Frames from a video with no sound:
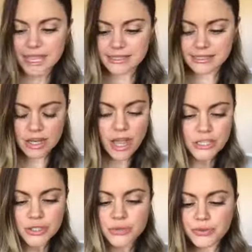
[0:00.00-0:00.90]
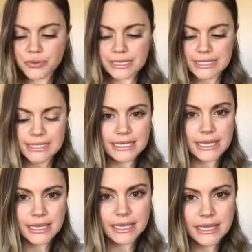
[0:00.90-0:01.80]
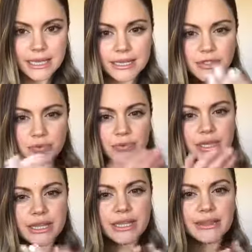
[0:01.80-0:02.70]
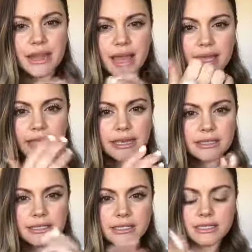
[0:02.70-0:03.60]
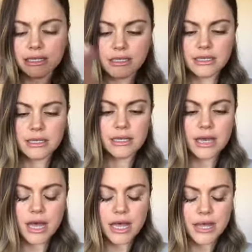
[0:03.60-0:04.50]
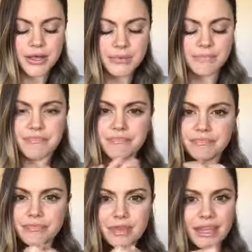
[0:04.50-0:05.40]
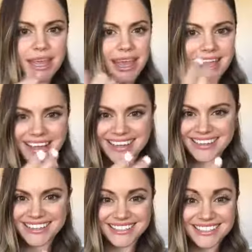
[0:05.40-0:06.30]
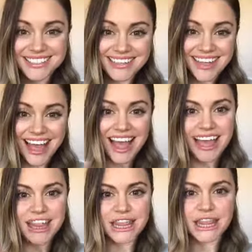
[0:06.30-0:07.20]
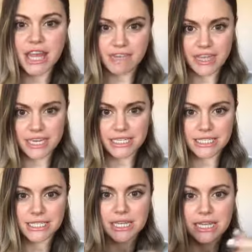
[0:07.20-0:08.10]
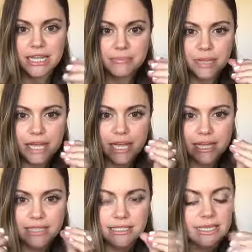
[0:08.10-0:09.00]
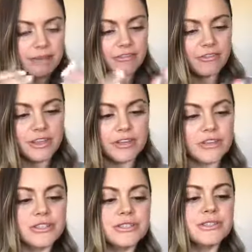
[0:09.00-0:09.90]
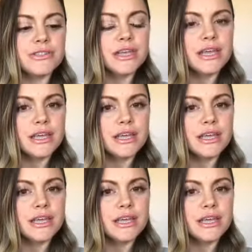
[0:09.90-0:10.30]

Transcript: It's not too greasy, it's really light, um, and I love it because it feels